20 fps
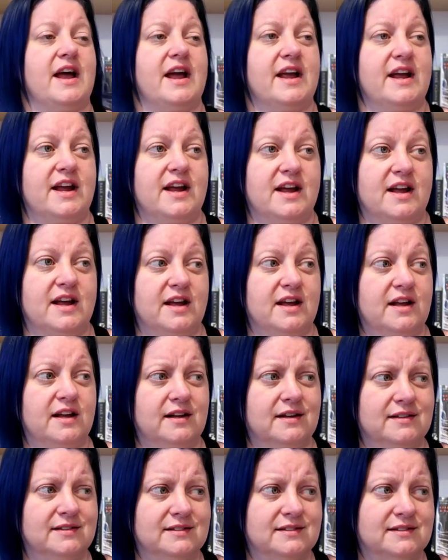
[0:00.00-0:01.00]

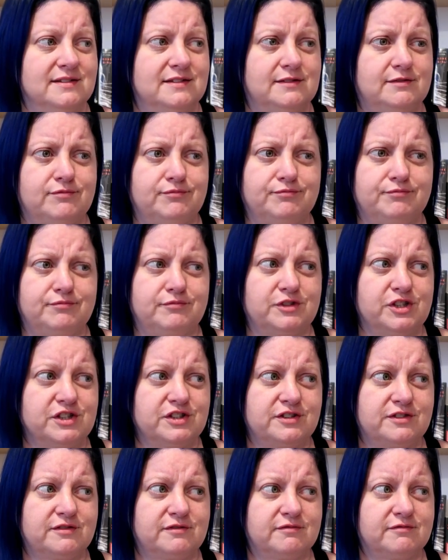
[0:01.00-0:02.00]
and
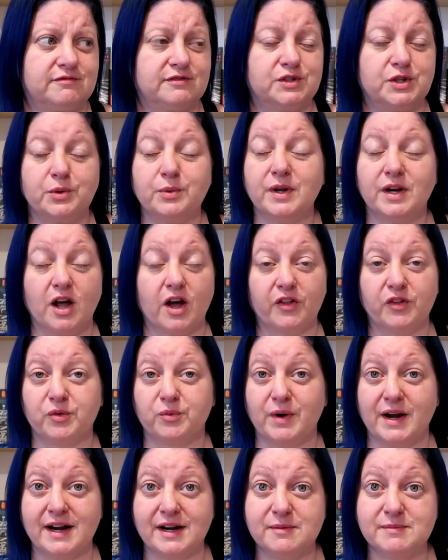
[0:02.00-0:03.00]
just doing other
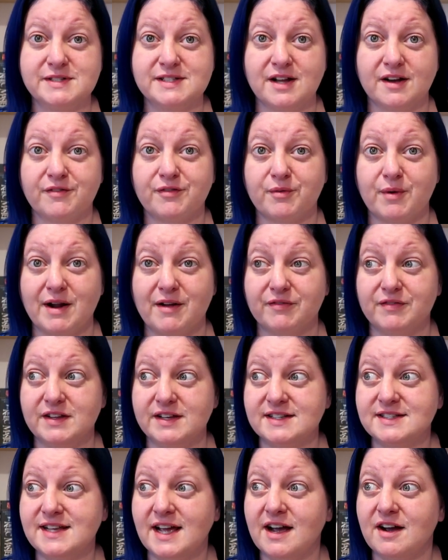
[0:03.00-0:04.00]
random stuff around
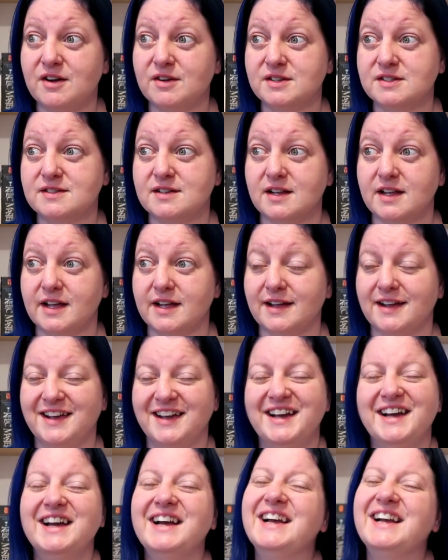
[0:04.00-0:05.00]
this house, like
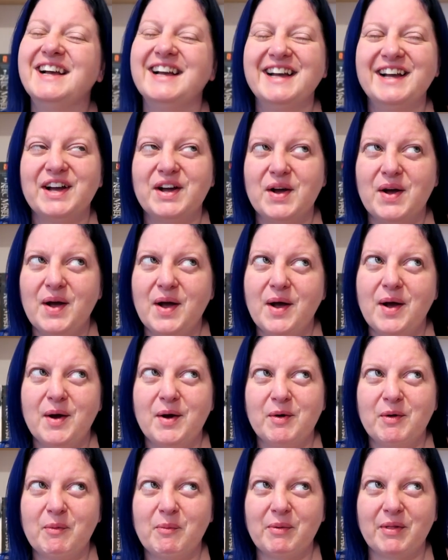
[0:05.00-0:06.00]

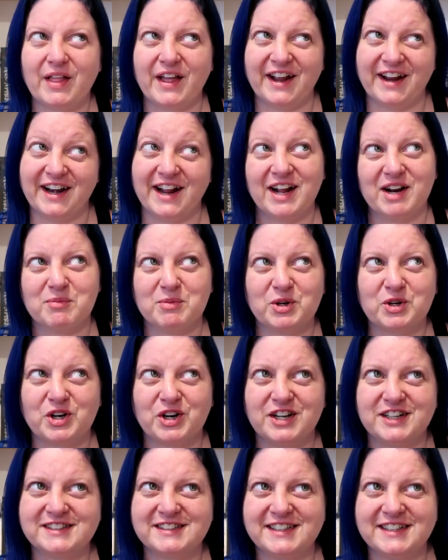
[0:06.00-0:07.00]
playing Animal
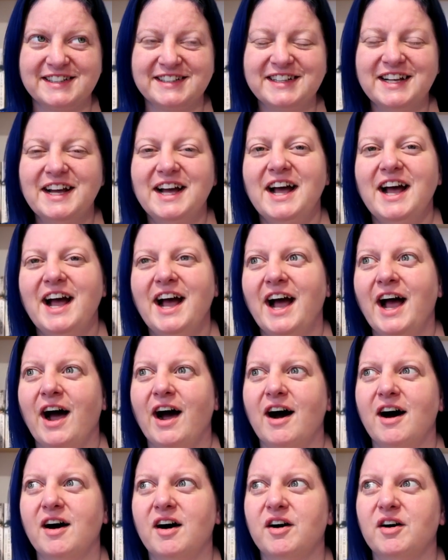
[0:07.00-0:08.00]
Crossing,
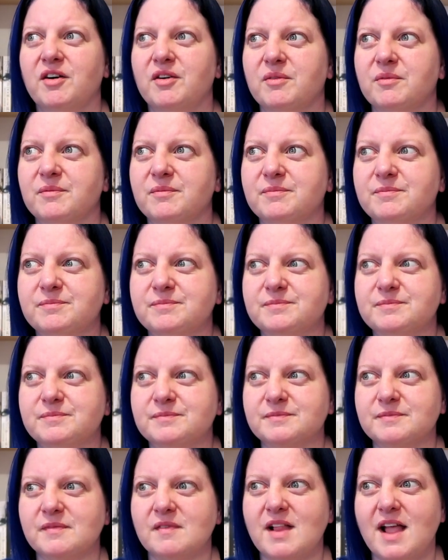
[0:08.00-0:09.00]
um,
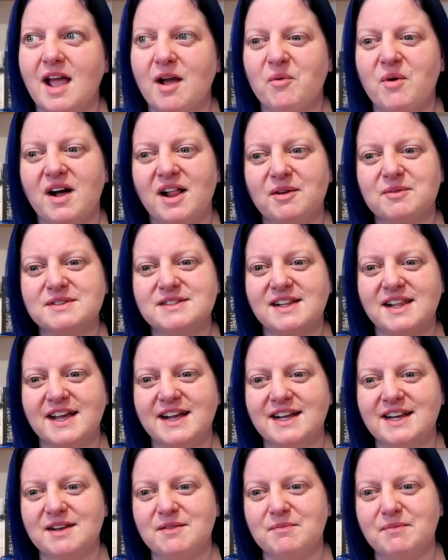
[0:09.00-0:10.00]
and while I was
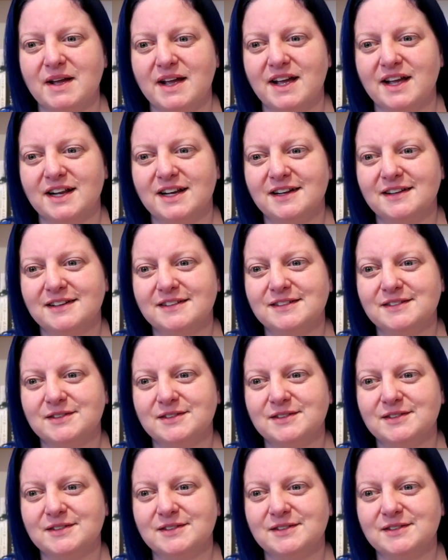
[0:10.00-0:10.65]
laying in bed,